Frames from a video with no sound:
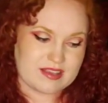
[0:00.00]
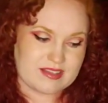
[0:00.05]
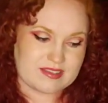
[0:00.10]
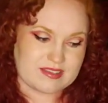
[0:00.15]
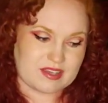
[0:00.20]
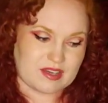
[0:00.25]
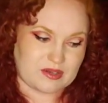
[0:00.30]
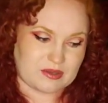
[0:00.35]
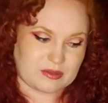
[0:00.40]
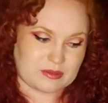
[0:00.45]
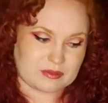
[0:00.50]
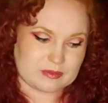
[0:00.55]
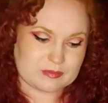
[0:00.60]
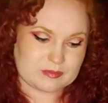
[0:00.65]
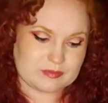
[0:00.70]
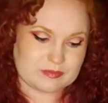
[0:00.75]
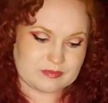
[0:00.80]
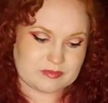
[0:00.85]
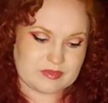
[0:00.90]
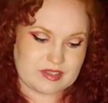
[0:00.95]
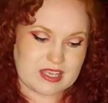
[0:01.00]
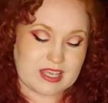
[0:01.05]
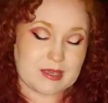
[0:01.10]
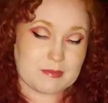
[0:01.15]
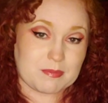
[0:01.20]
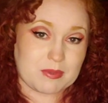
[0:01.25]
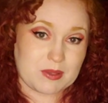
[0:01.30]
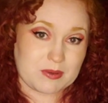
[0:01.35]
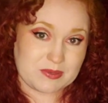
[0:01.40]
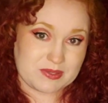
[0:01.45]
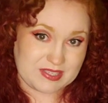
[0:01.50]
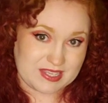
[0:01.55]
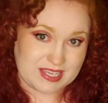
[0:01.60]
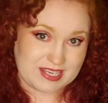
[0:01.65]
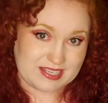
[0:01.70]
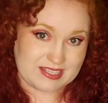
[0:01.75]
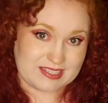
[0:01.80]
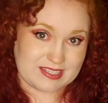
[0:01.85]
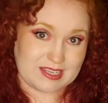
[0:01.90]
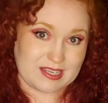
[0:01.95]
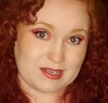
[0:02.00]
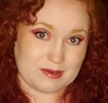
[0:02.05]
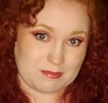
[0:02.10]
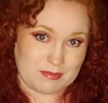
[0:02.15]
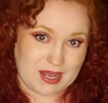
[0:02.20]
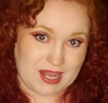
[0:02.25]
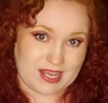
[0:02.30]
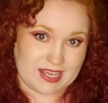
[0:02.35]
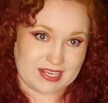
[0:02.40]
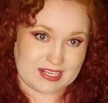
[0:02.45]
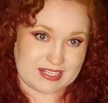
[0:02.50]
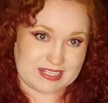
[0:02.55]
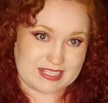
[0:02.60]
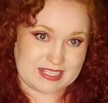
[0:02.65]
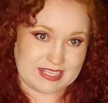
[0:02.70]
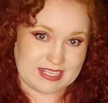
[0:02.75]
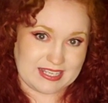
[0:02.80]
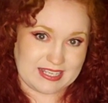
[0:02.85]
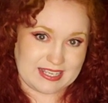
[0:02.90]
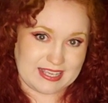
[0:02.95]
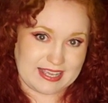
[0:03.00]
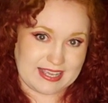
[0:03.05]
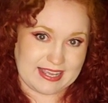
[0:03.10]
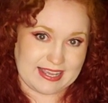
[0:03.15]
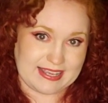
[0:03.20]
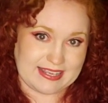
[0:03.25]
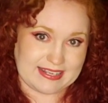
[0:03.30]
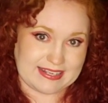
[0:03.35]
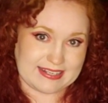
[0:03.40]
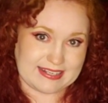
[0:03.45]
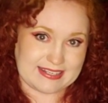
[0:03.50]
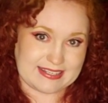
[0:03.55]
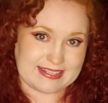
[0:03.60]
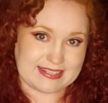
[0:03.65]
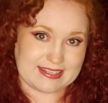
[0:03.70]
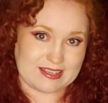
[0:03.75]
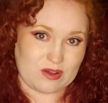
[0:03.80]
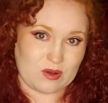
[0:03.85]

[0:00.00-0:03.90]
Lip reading: So keep those things in mind, and